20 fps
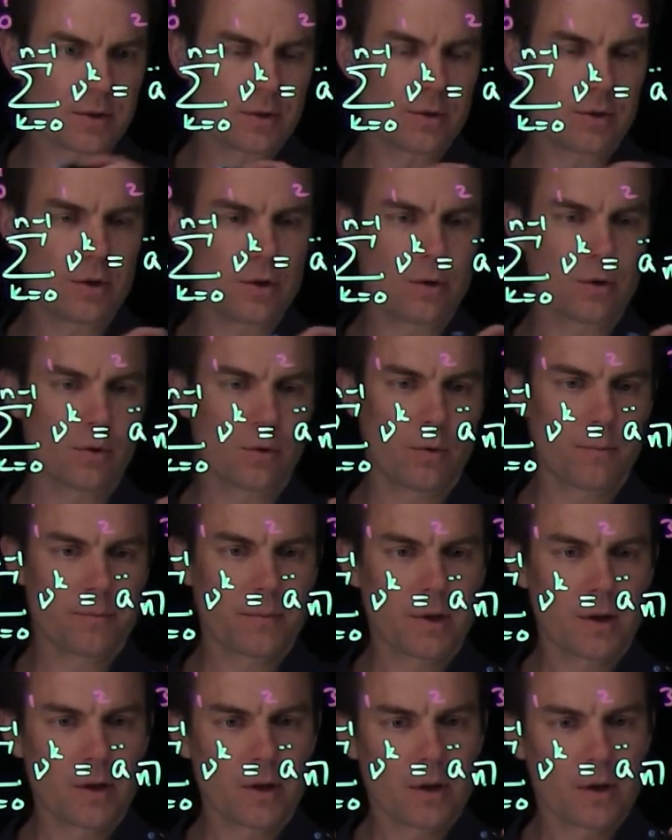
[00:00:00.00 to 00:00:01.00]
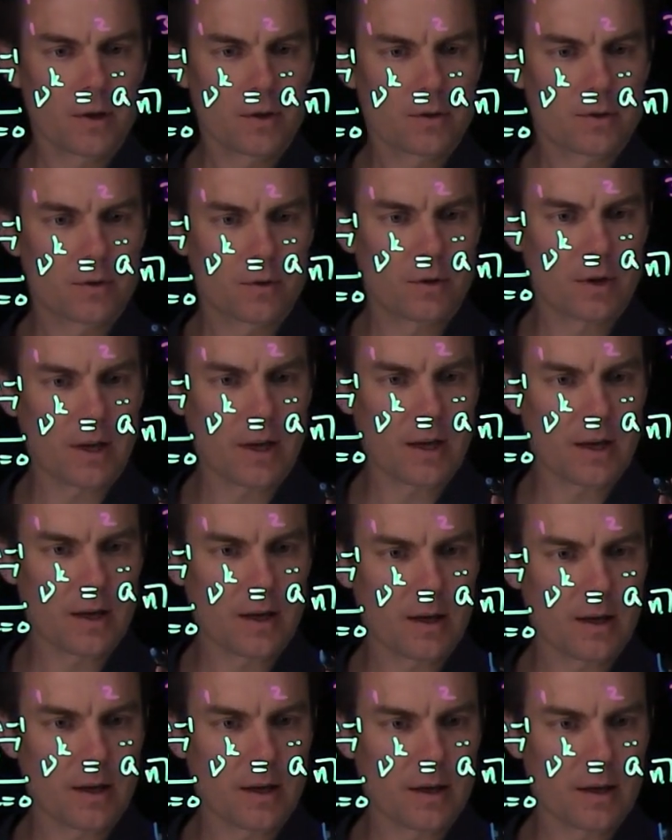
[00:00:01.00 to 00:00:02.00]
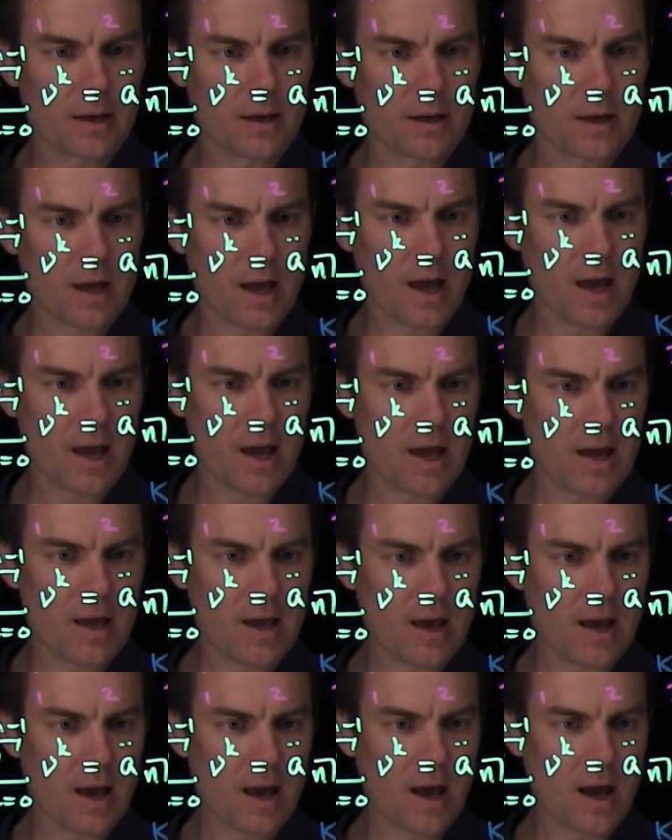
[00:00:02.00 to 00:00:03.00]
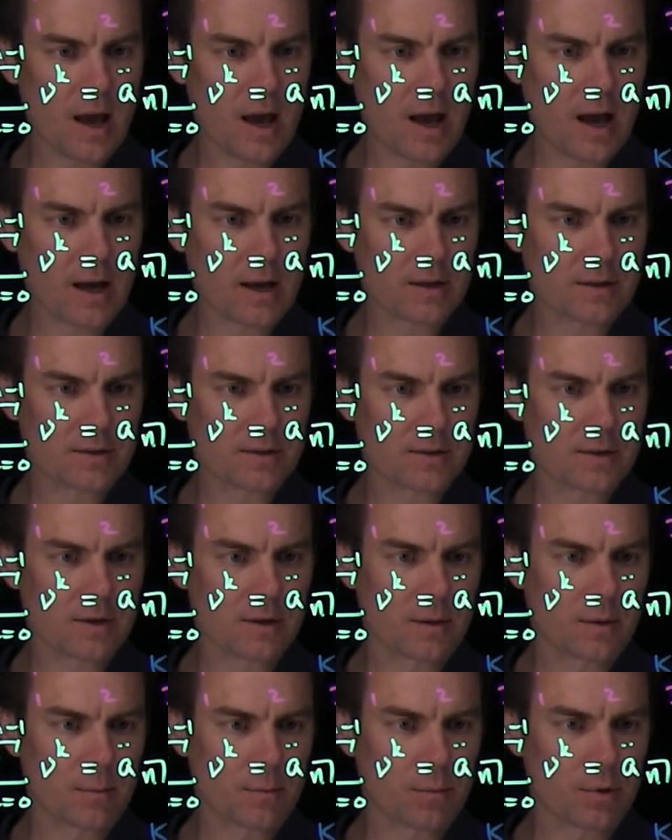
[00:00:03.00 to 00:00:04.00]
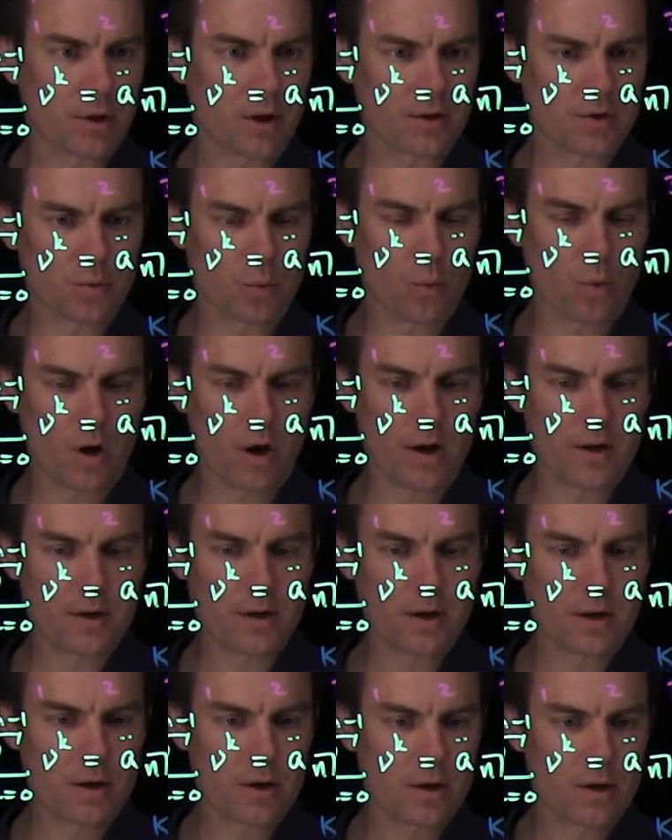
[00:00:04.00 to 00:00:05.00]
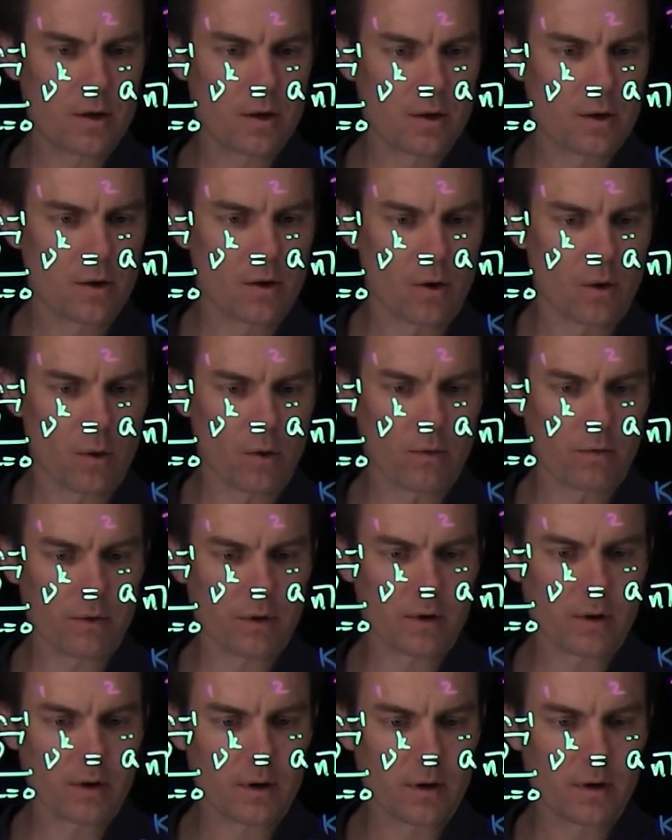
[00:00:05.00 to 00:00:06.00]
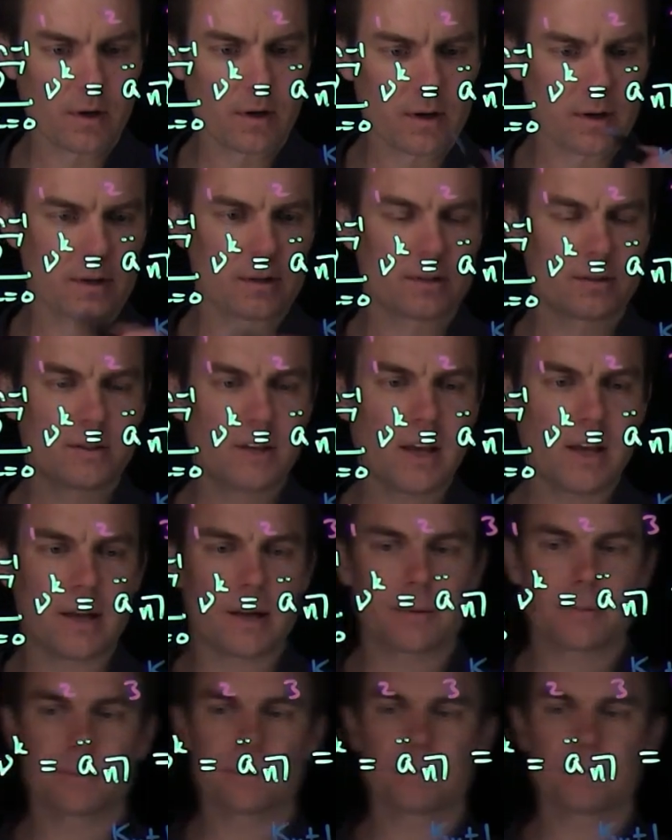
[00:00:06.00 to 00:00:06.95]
nu to the k x plus 1 over d.